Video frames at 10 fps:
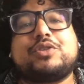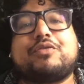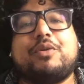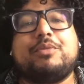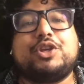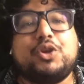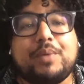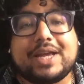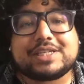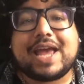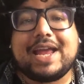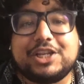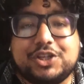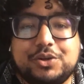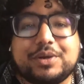from the US and
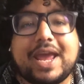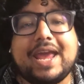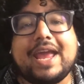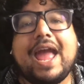UK